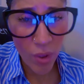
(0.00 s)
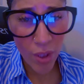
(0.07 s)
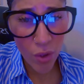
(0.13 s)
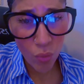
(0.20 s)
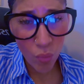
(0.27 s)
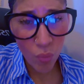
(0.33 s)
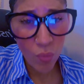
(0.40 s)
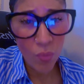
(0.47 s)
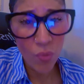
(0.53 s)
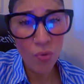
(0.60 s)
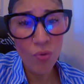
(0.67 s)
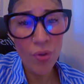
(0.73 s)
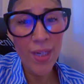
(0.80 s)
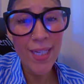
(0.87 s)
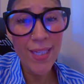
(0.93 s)
in order to
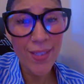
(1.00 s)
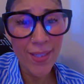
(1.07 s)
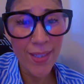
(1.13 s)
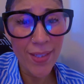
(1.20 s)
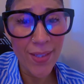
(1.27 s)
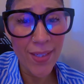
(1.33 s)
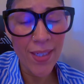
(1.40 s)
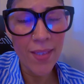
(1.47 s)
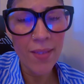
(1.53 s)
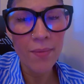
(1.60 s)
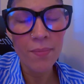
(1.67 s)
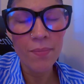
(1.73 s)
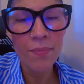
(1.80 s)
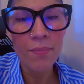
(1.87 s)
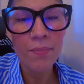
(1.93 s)
release the
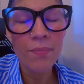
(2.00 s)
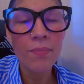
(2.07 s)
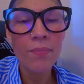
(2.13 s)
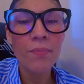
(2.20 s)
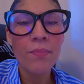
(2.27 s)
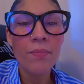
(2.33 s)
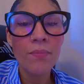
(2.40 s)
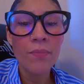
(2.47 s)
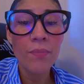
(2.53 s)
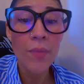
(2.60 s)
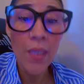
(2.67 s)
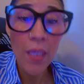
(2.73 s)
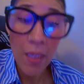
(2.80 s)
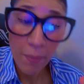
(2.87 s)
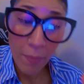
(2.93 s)
seed.
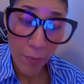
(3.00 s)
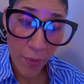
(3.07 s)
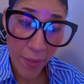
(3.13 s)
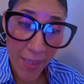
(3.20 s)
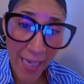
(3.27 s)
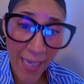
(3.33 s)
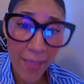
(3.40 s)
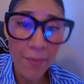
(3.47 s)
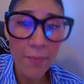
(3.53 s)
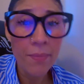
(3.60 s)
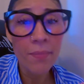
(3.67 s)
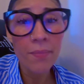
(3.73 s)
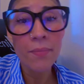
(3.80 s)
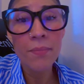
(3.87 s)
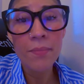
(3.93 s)
Sin.
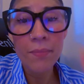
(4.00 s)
